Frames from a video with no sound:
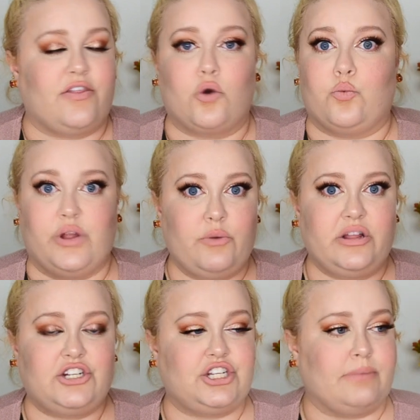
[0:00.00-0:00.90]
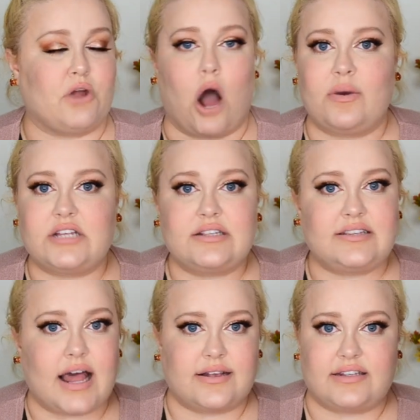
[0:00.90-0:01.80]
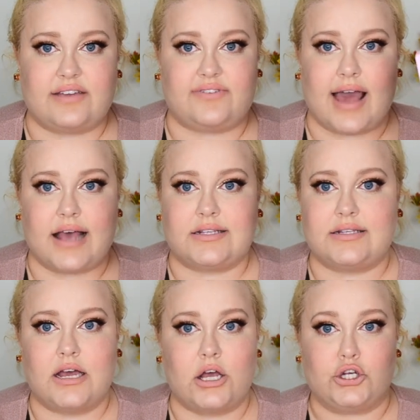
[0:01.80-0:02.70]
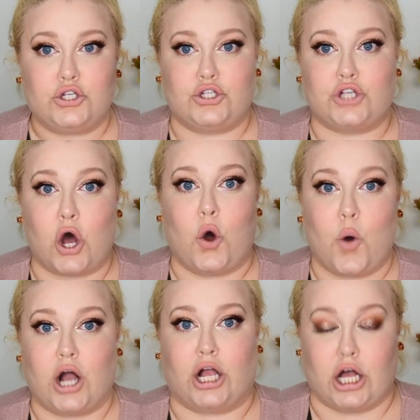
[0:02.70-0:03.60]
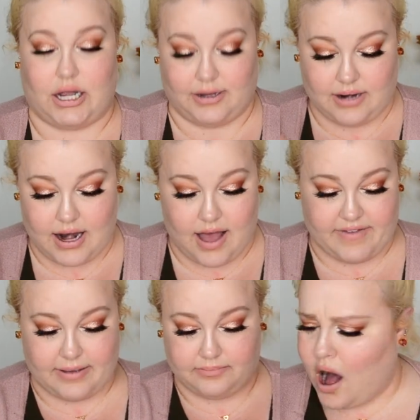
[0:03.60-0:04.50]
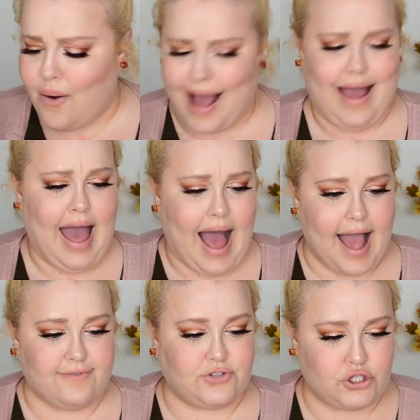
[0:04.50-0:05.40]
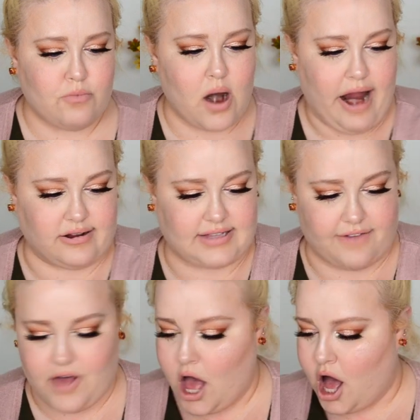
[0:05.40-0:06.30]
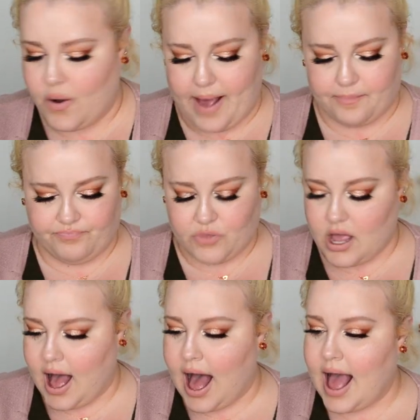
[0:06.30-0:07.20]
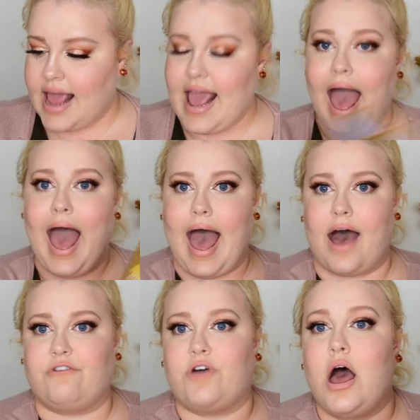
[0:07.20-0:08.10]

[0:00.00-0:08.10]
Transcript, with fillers: and they're really really cheap. They're always on sale at CVS. So good. Love it. Oh, I have two more hair stuff. Okay, I have